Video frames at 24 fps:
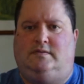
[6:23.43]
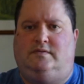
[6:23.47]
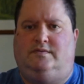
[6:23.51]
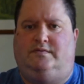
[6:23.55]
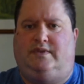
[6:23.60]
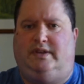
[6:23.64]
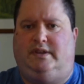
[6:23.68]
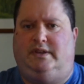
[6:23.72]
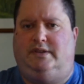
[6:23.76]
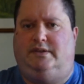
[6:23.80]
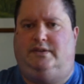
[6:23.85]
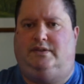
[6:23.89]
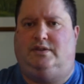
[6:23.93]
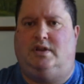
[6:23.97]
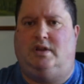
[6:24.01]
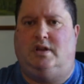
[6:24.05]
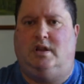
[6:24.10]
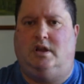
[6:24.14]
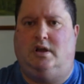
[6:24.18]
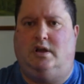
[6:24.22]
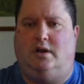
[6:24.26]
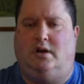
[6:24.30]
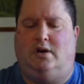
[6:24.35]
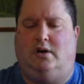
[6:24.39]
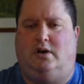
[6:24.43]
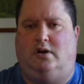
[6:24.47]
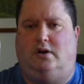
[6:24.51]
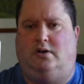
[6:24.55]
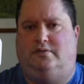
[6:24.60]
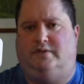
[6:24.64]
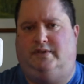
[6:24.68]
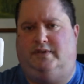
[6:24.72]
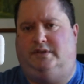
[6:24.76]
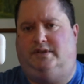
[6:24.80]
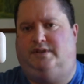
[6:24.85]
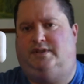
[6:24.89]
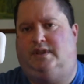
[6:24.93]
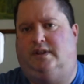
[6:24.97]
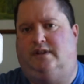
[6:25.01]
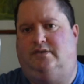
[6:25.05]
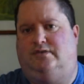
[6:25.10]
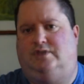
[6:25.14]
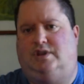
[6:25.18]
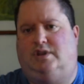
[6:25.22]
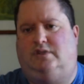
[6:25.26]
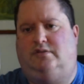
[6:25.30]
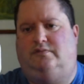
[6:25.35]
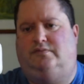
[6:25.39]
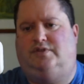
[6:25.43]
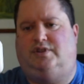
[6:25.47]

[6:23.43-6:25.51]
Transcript: These are the second gen,